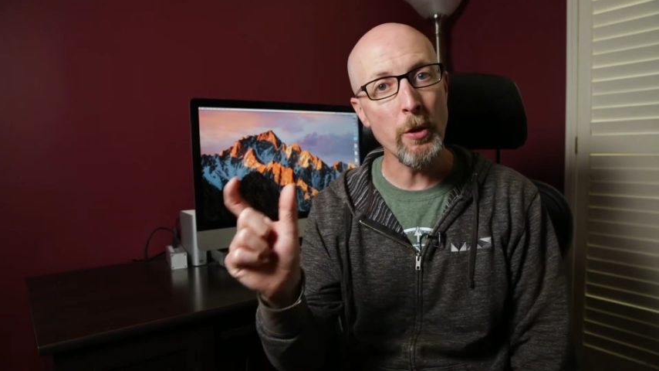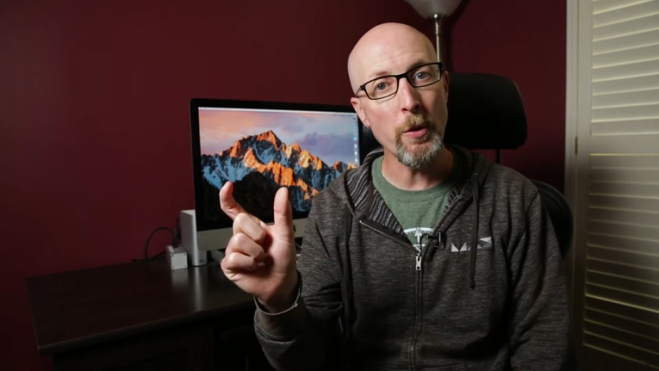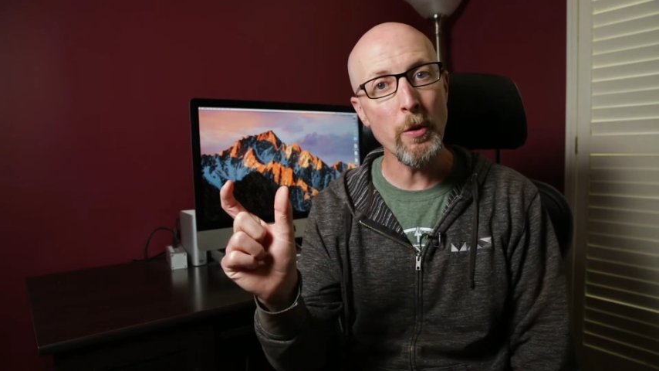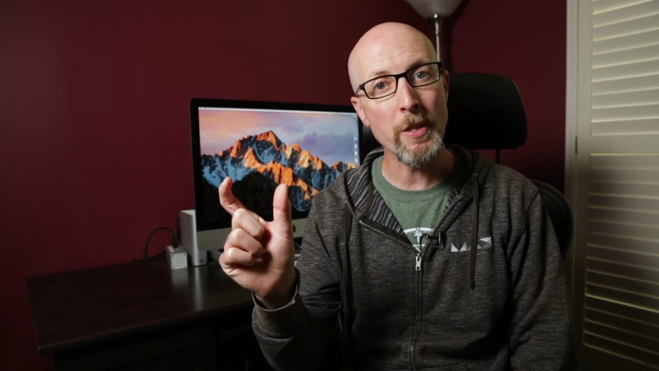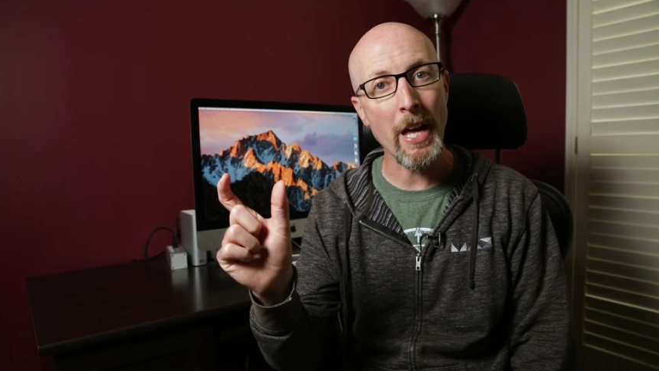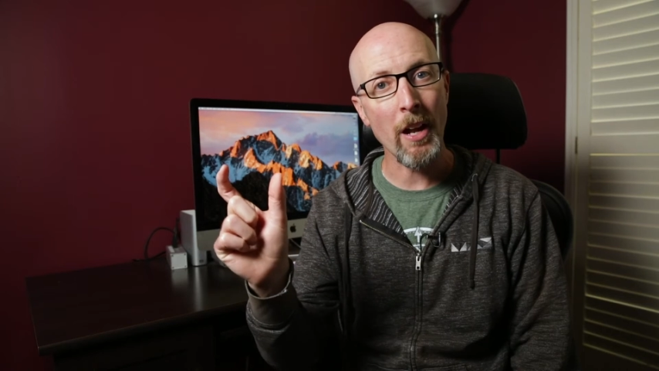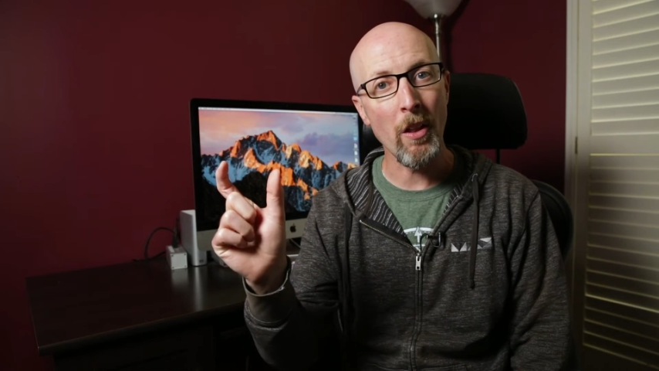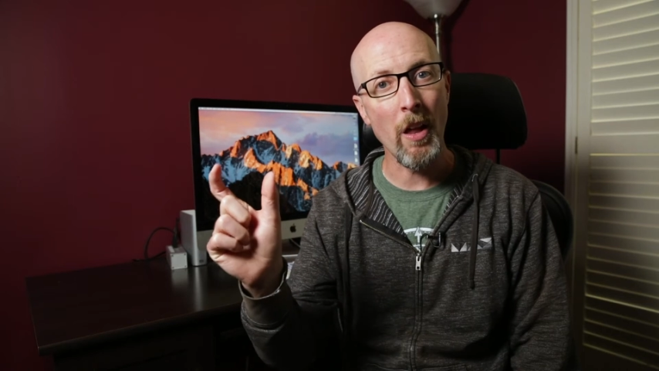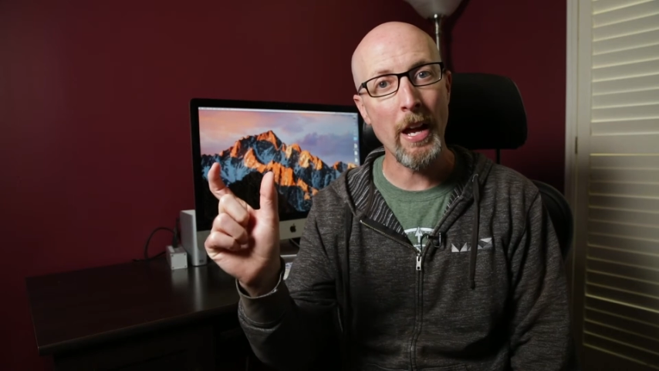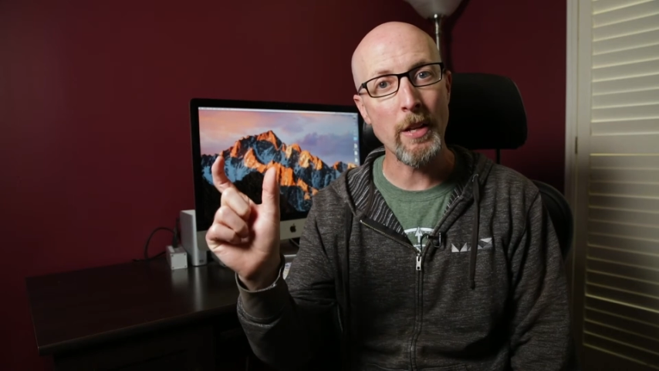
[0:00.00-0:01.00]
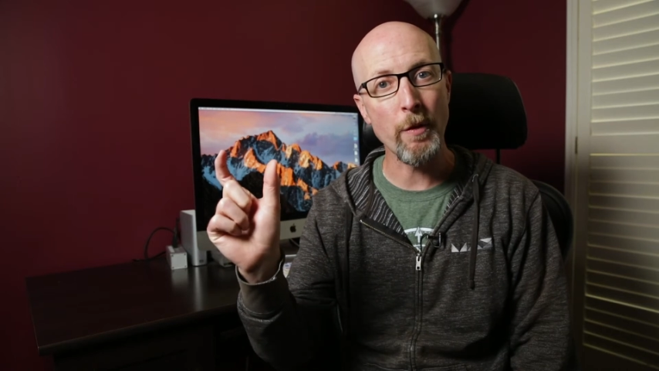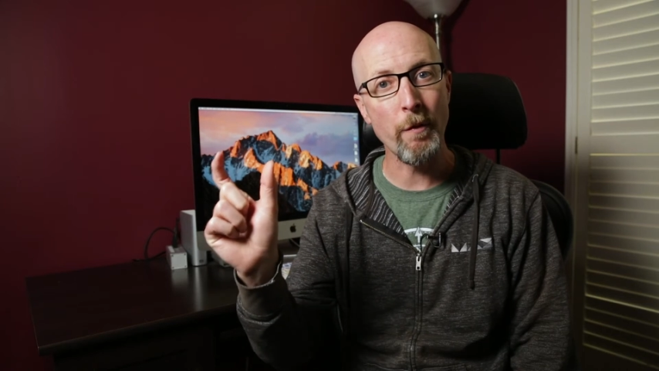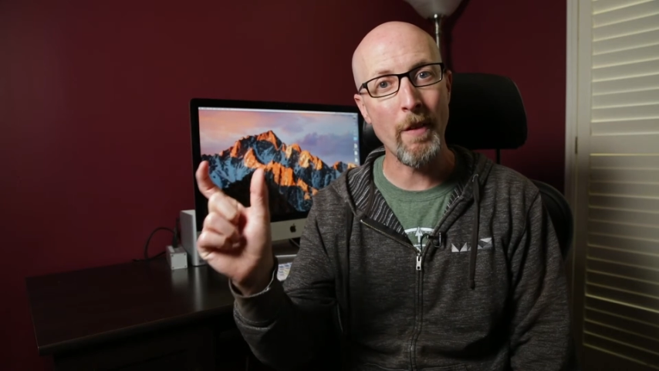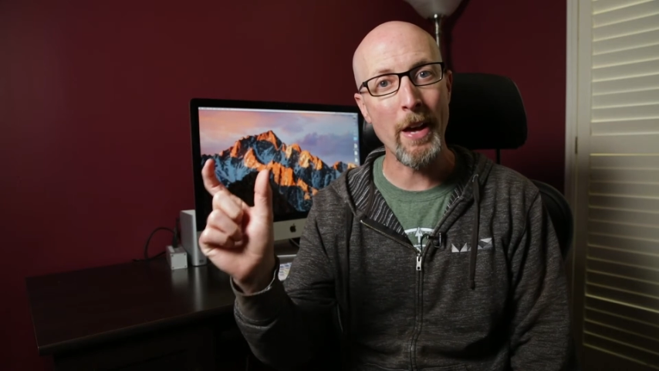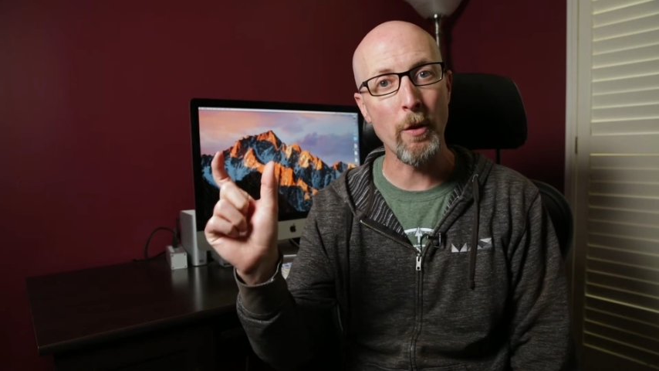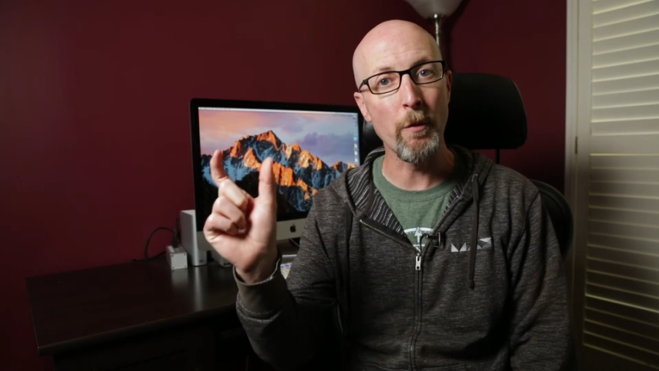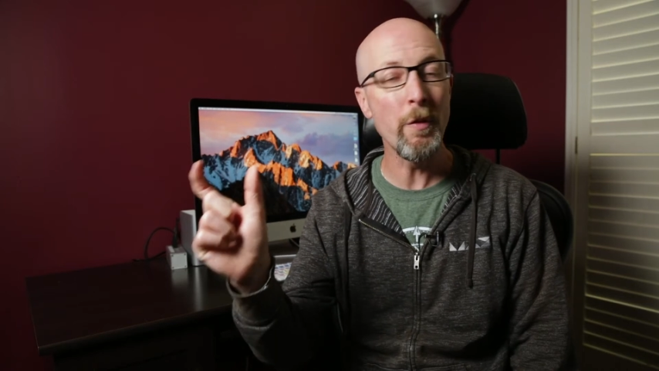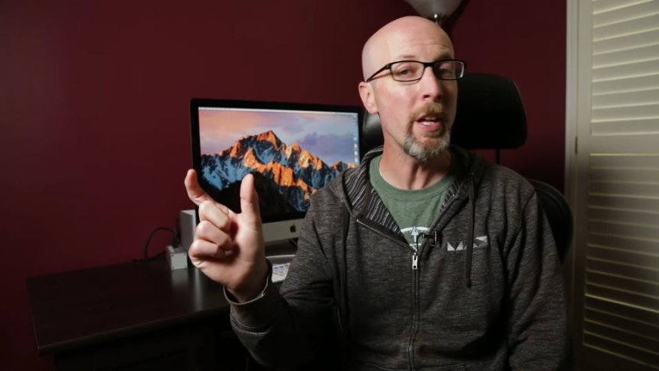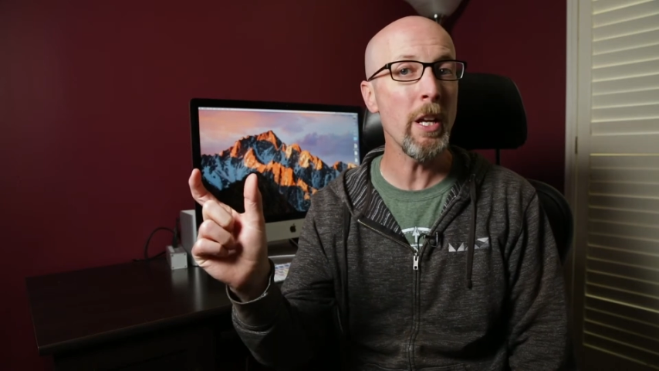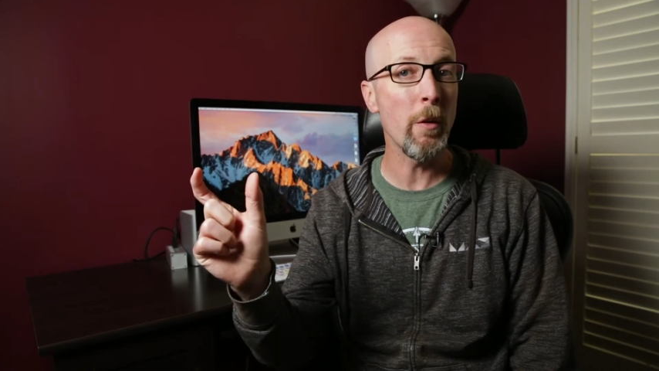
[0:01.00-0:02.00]
use that client's final
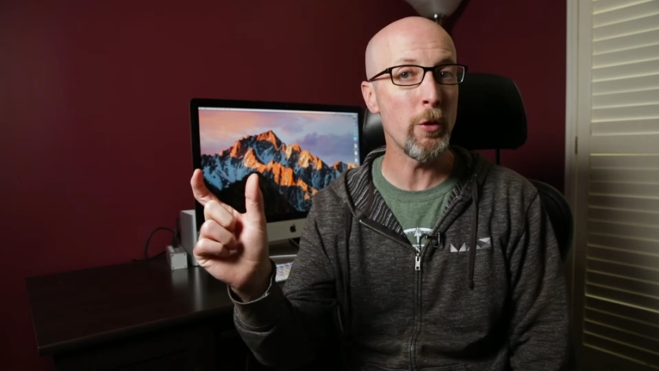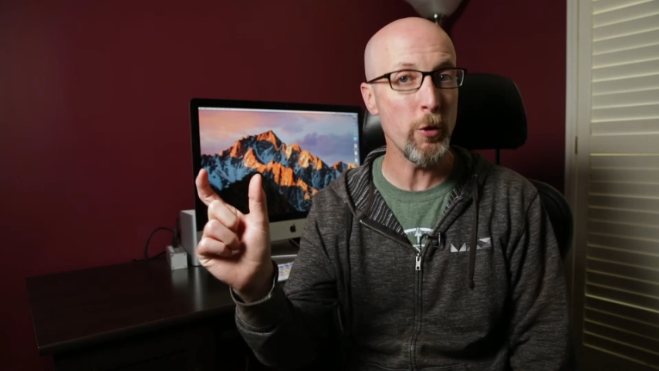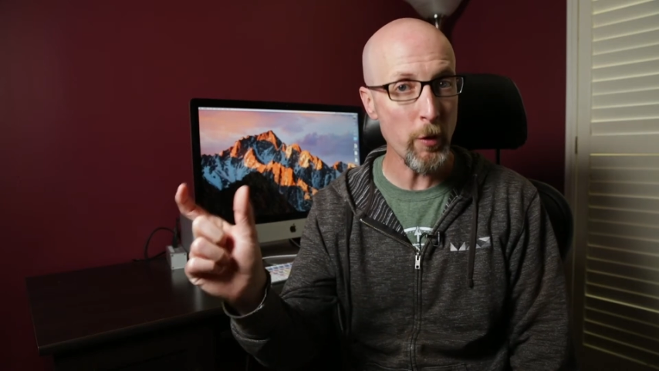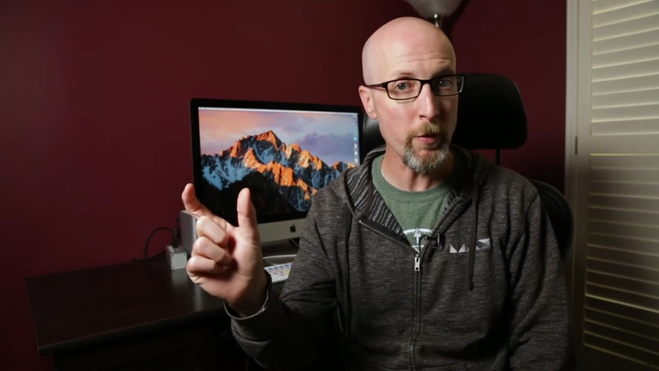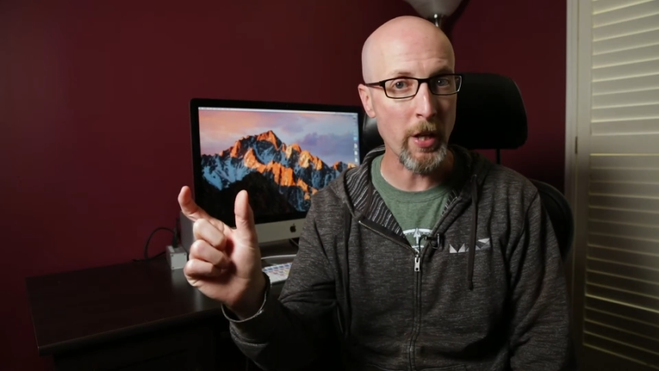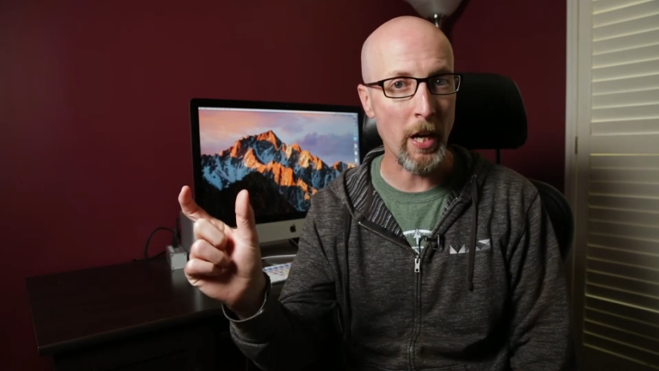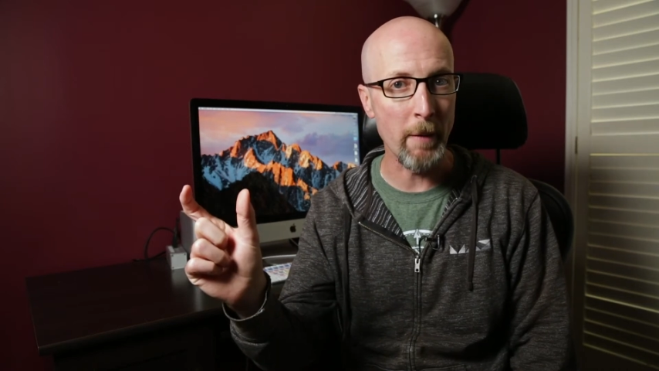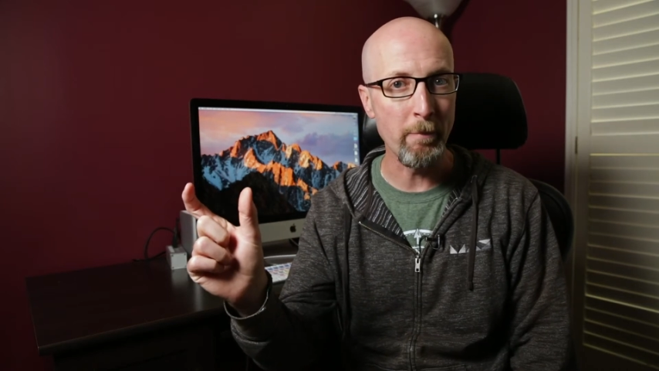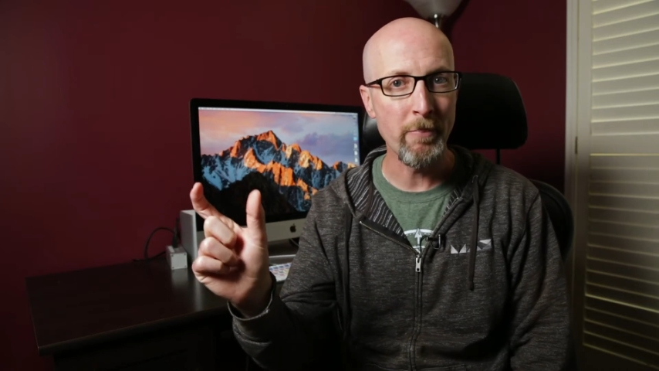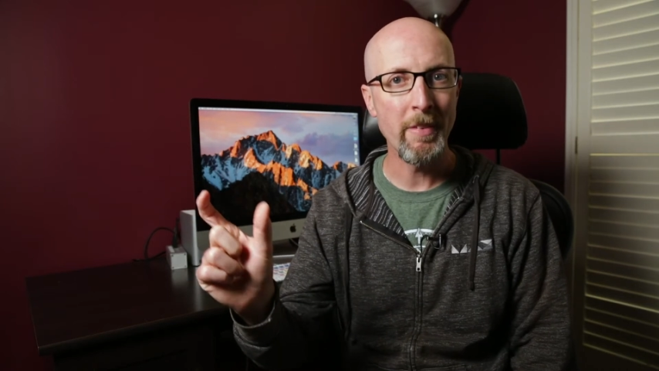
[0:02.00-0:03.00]
video that you've done